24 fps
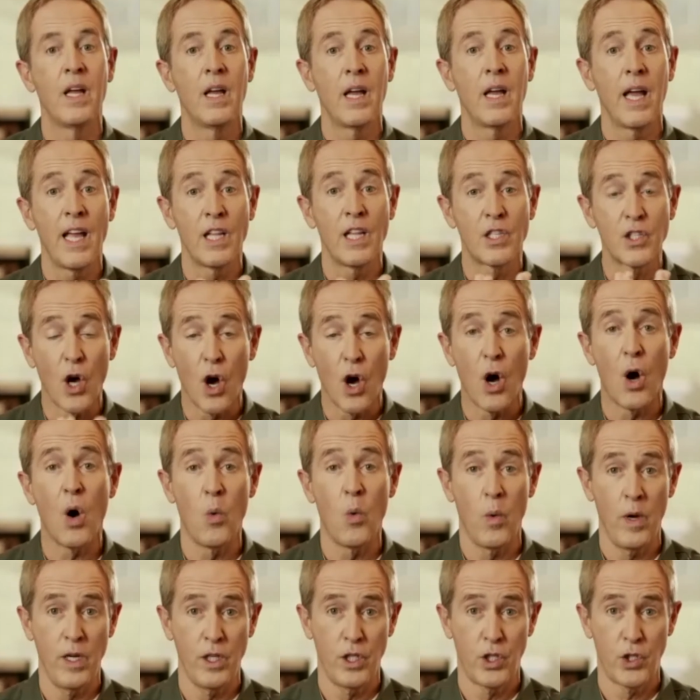It's
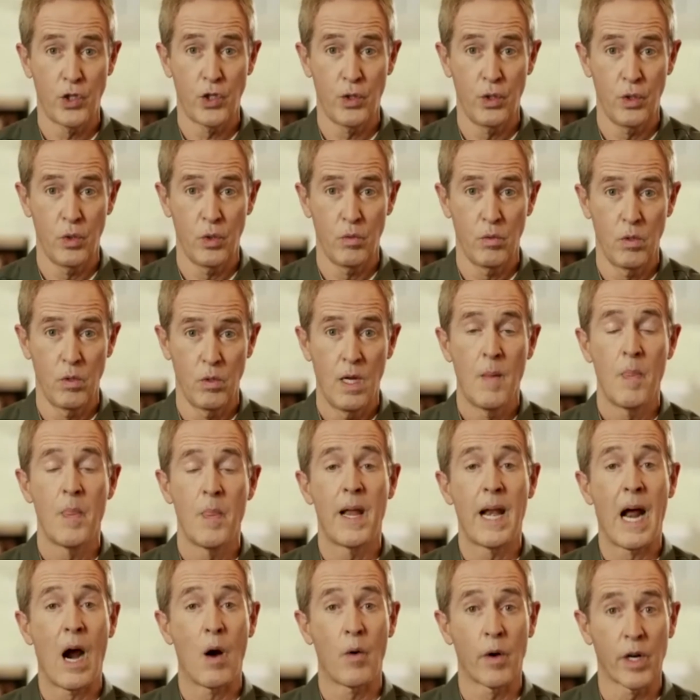always true
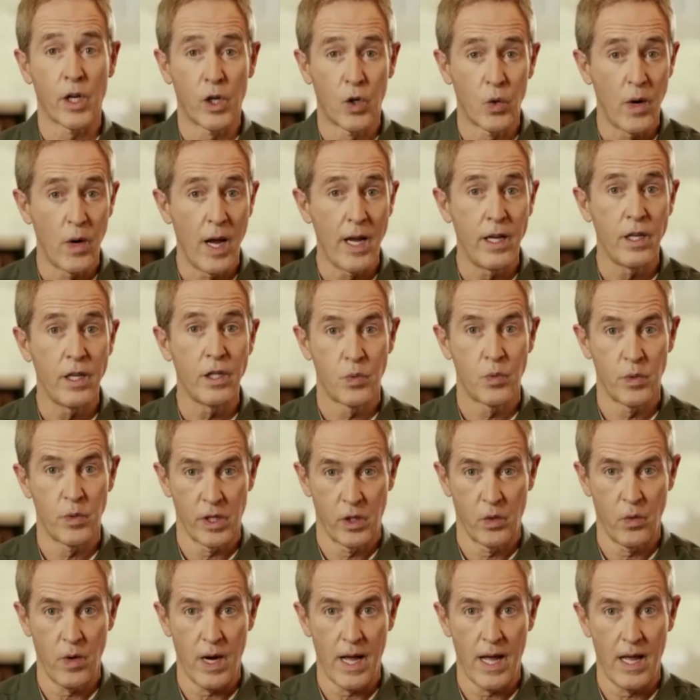that our greatest
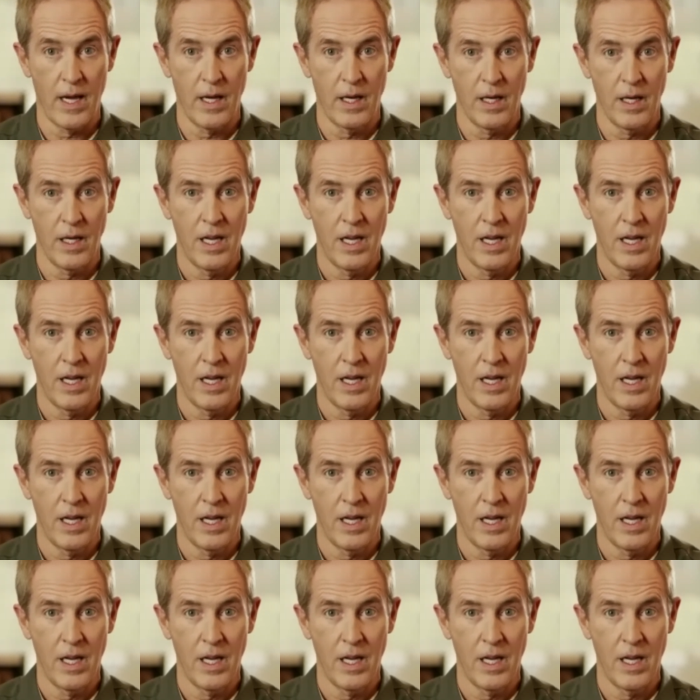regret